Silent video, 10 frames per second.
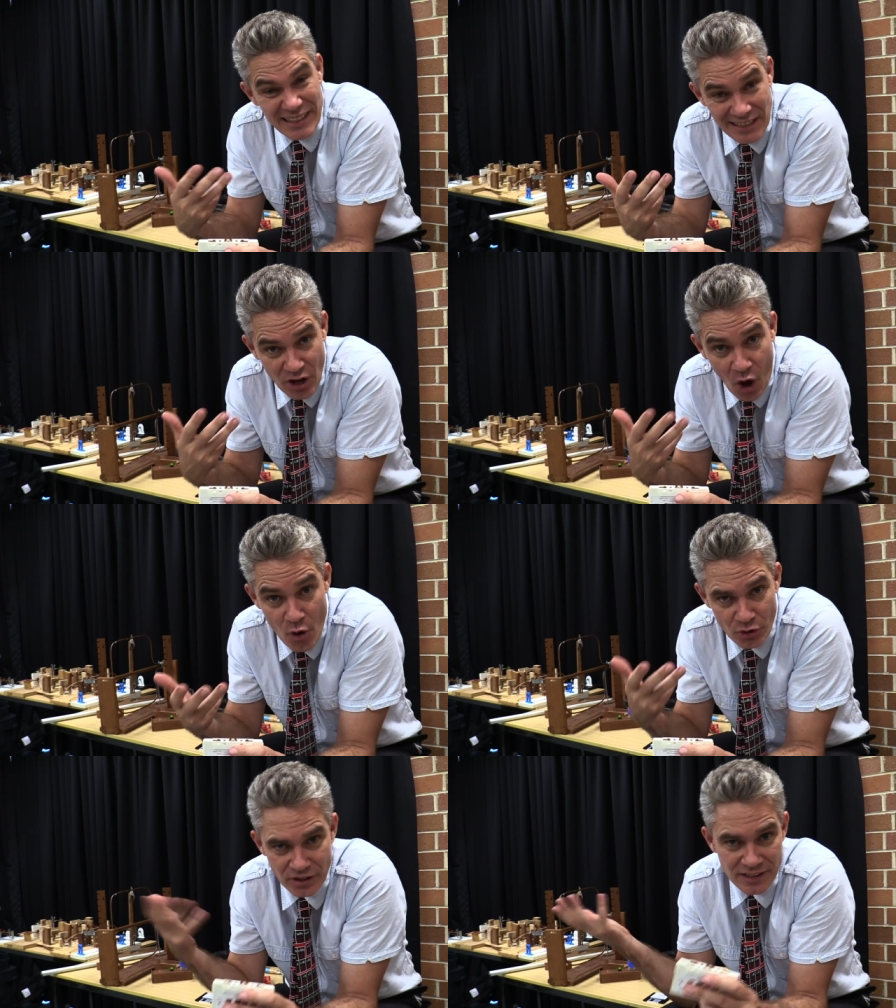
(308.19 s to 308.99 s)

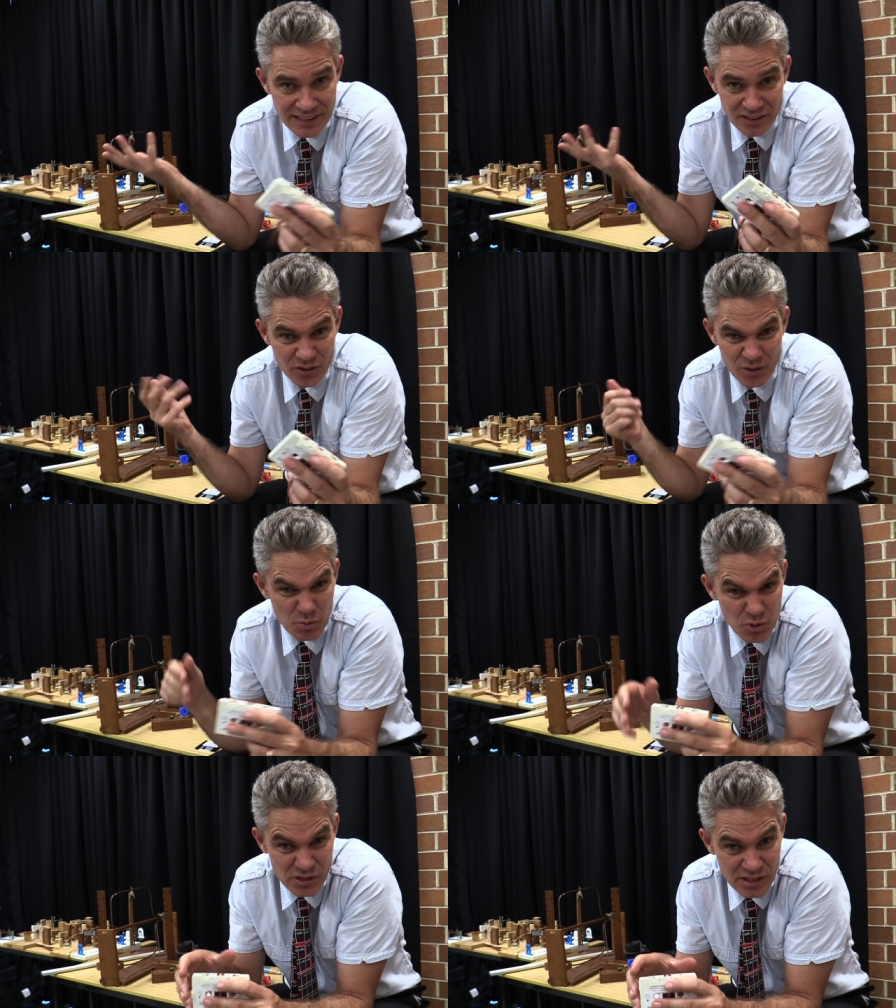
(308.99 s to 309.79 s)
decoded into the
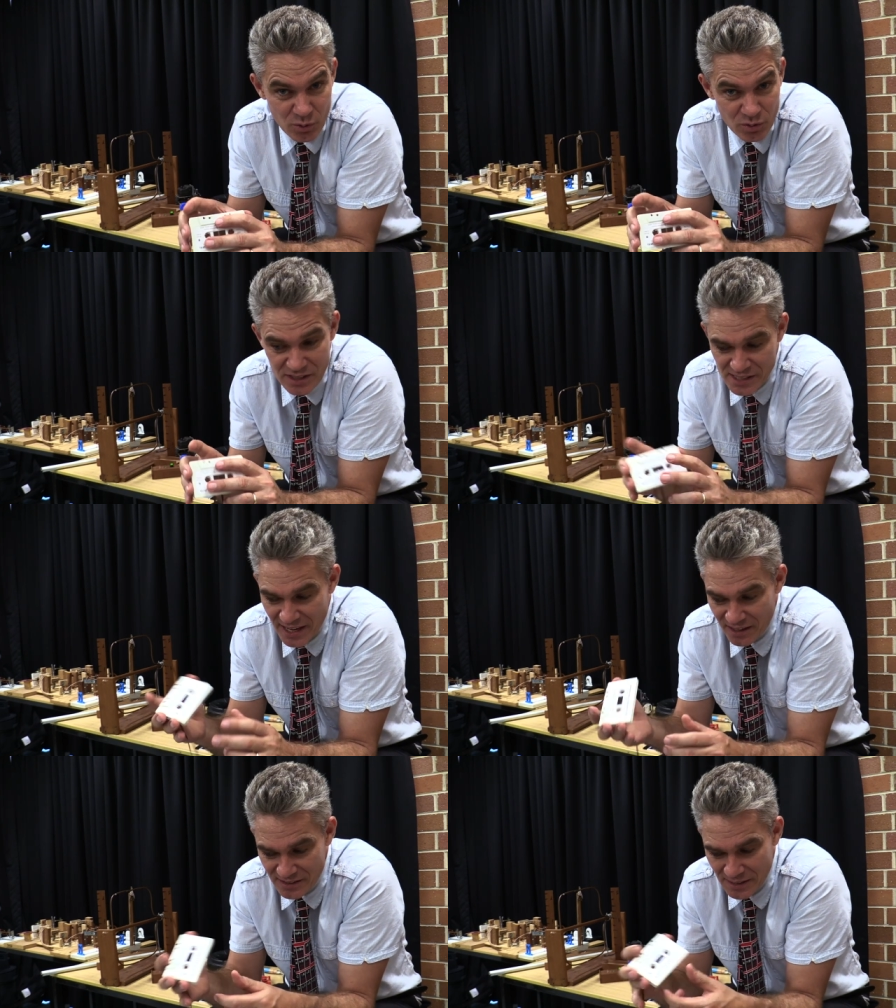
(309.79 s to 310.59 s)
music or the
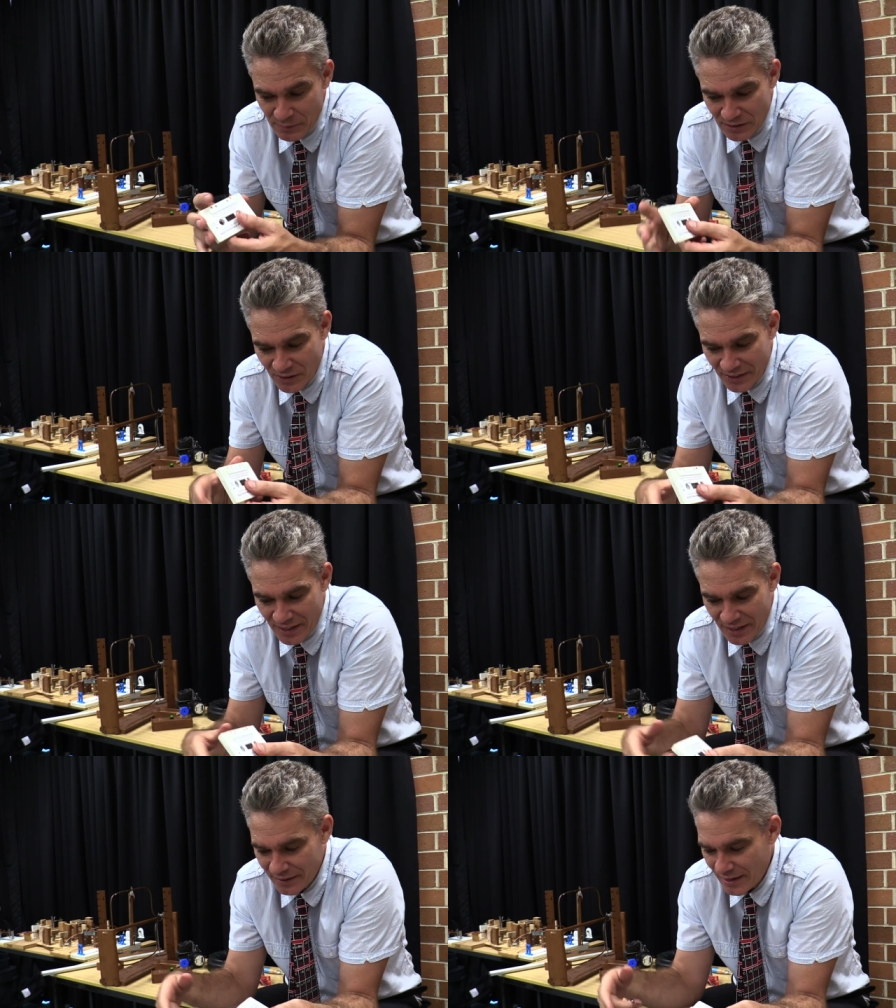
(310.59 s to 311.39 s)
sound something like
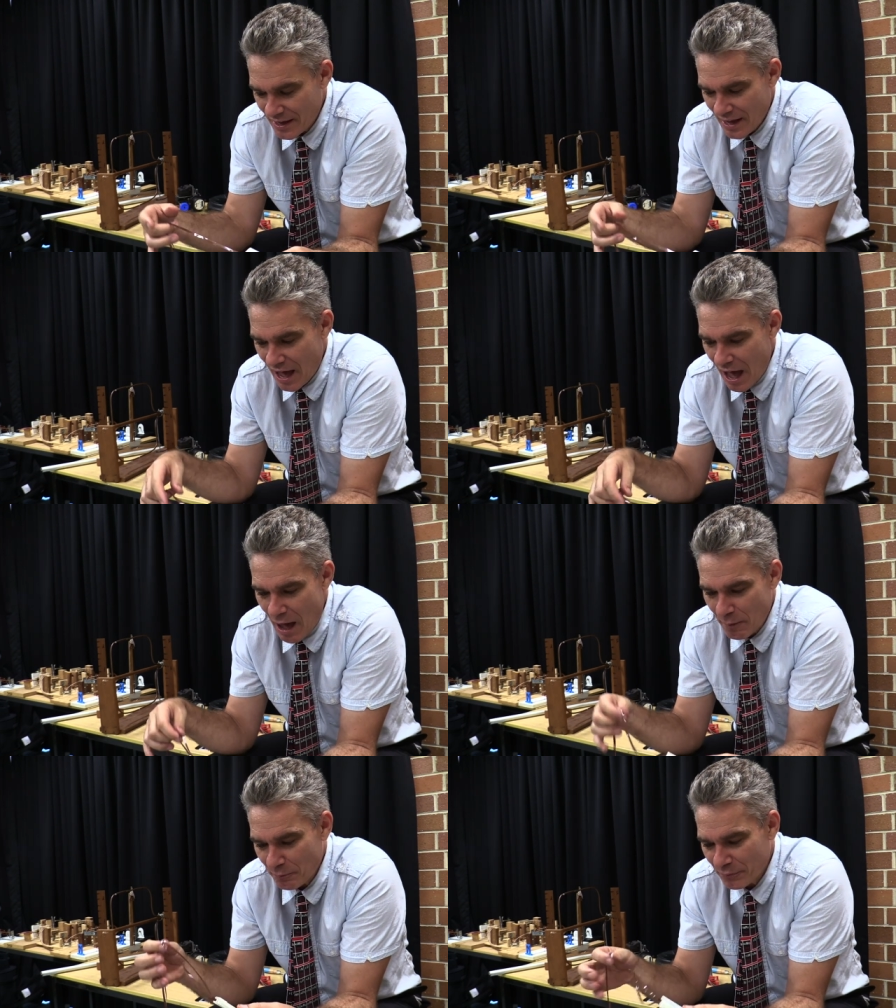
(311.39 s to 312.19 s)
that
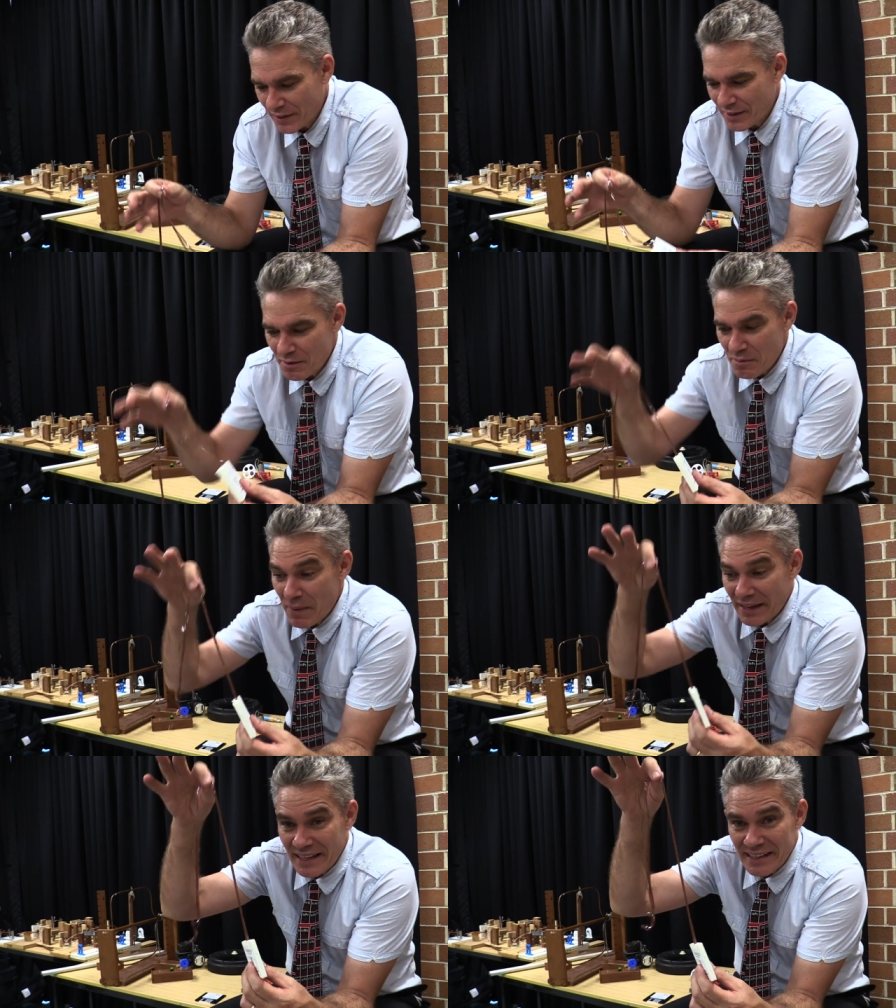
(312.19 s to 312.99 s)
um,
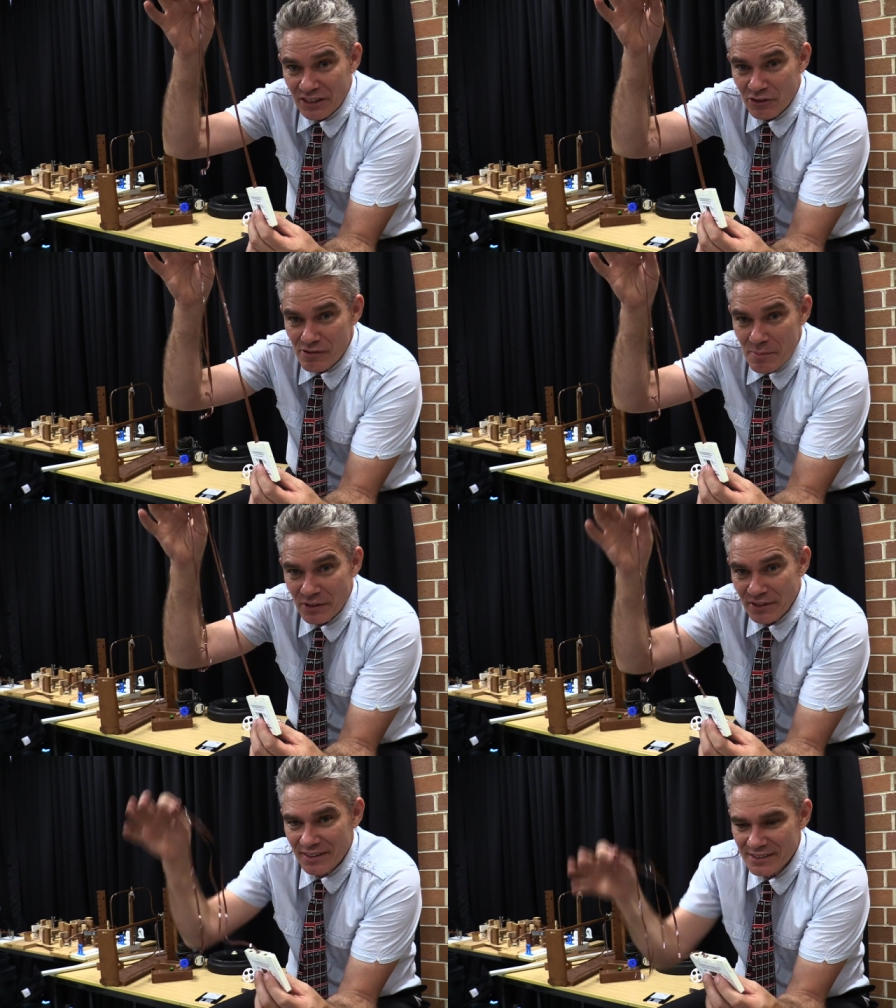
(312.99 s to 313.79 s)
magnetic ribbon